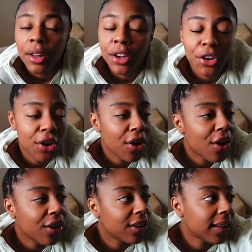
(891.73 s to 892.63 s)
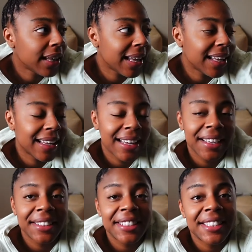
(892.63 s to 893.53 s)
Your girl
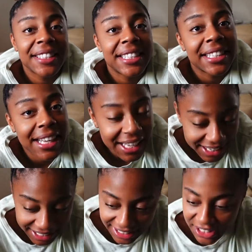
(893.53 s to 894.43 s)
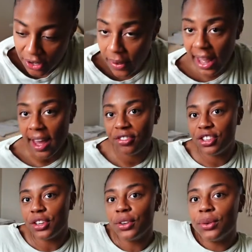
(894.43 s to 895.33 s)
is sick of this. So I have
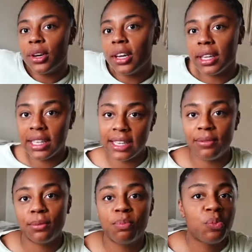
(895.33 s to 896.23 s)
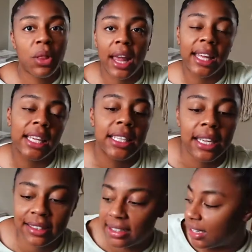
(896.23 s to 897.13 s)
to
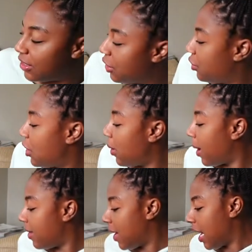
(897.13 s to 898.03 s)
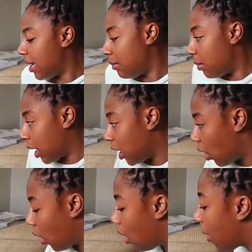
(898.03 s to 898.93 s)
condense this. There's no way that I can bring it
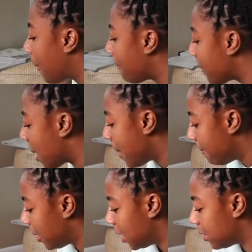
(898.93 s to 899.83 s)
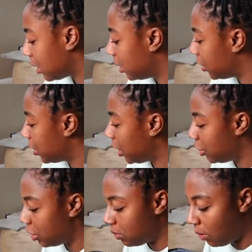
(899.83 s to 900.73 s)
all because it literally
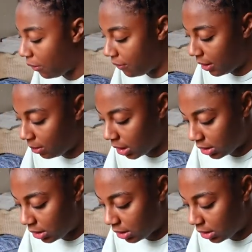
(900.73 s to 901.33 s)
just won't fit. What